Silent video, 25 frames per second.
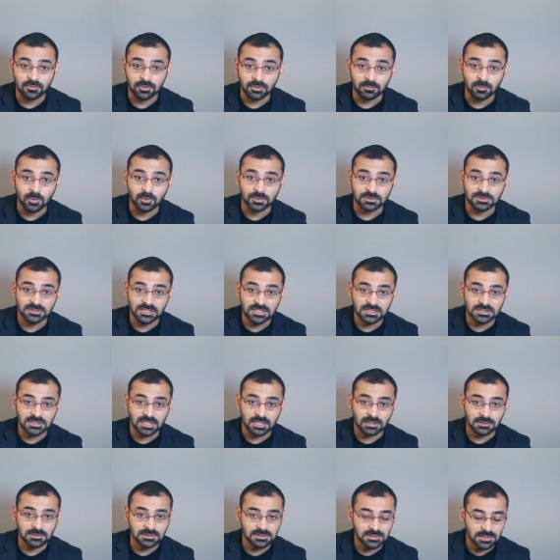for more
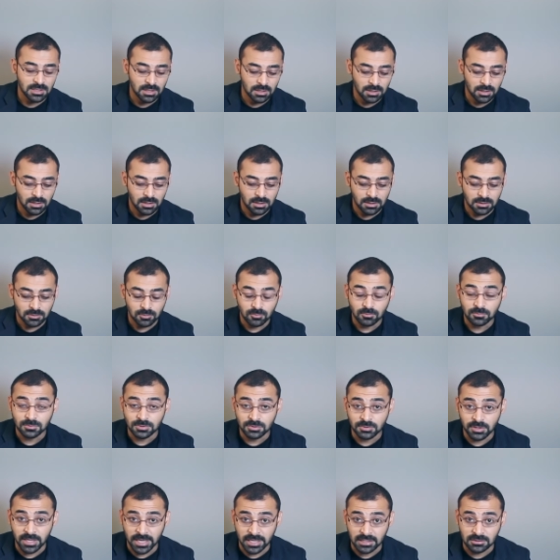details,
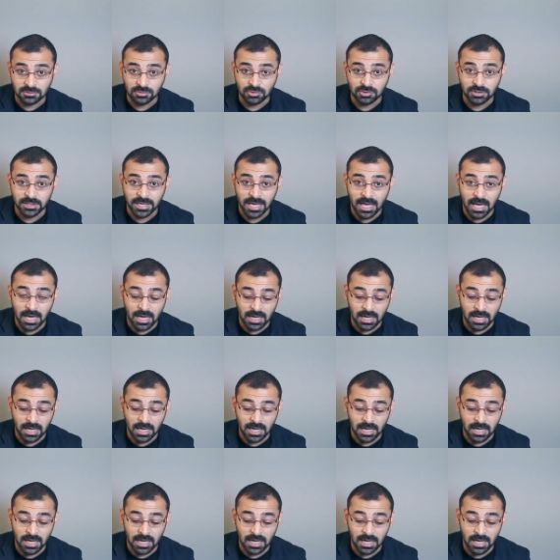you can look